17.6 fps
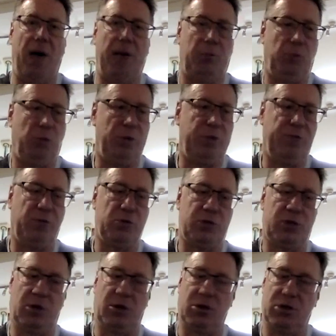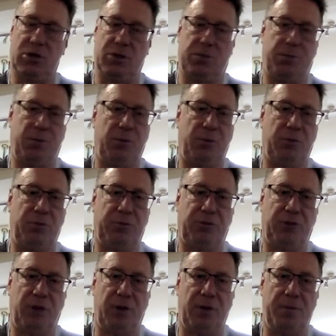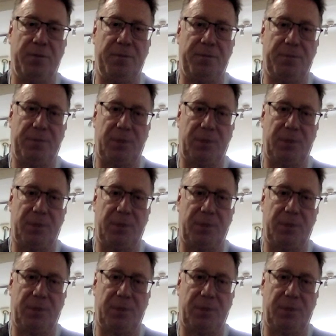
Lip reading: We've also got support from,